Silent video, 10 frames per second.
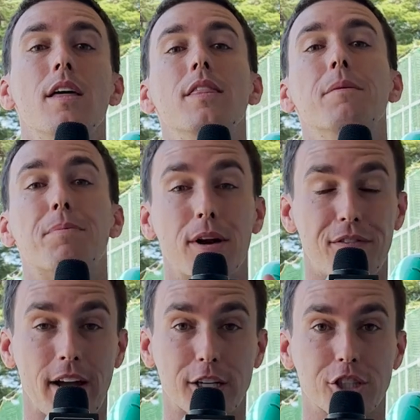the
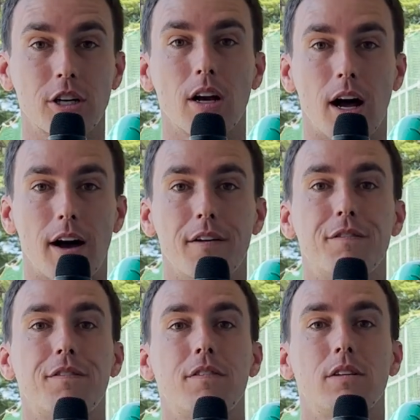prefecture
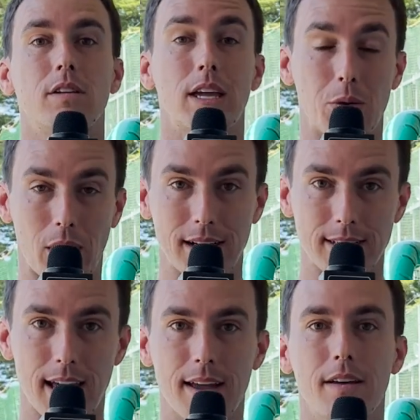of
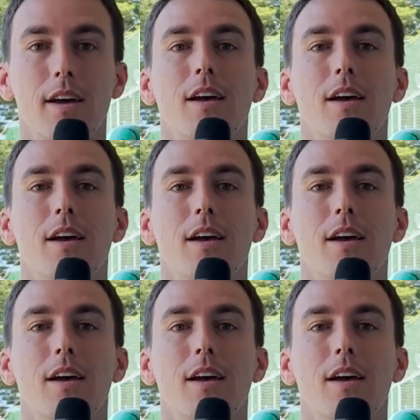Iwate.